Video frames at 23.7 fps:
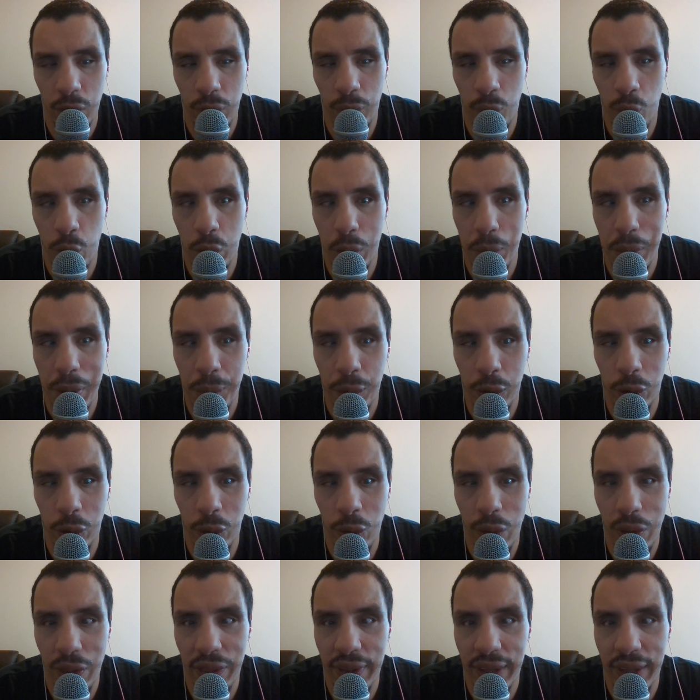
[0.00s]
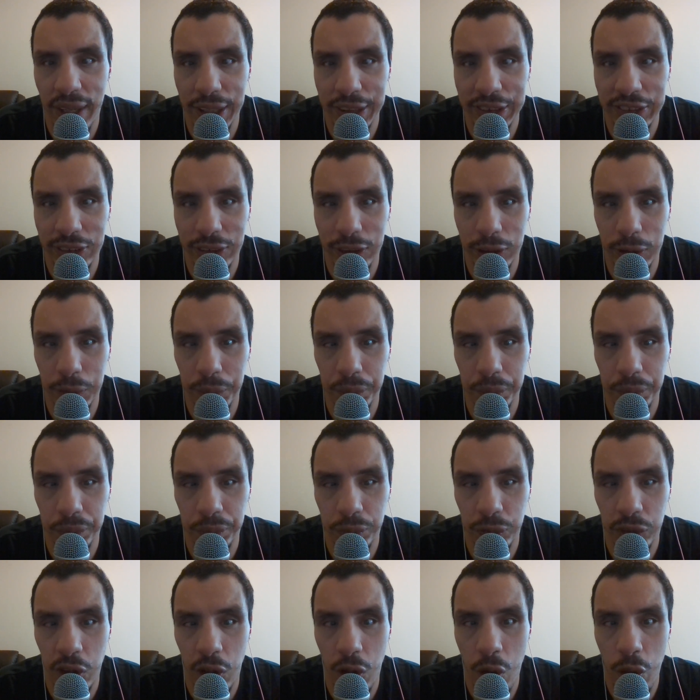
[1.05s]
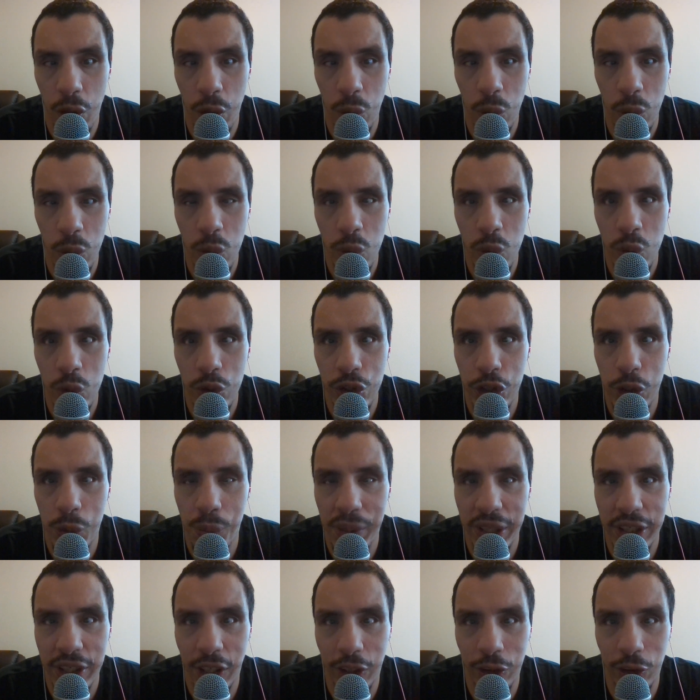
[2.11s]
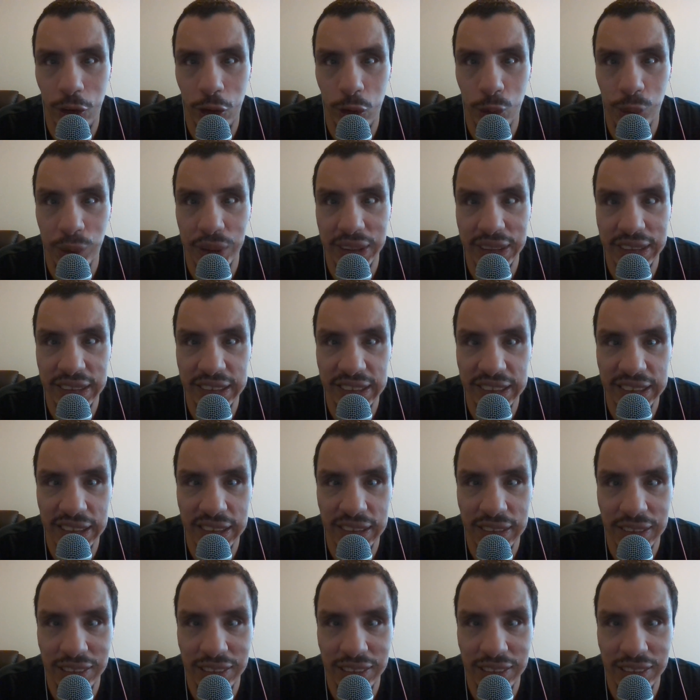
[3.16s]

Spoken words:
remember that although you may not always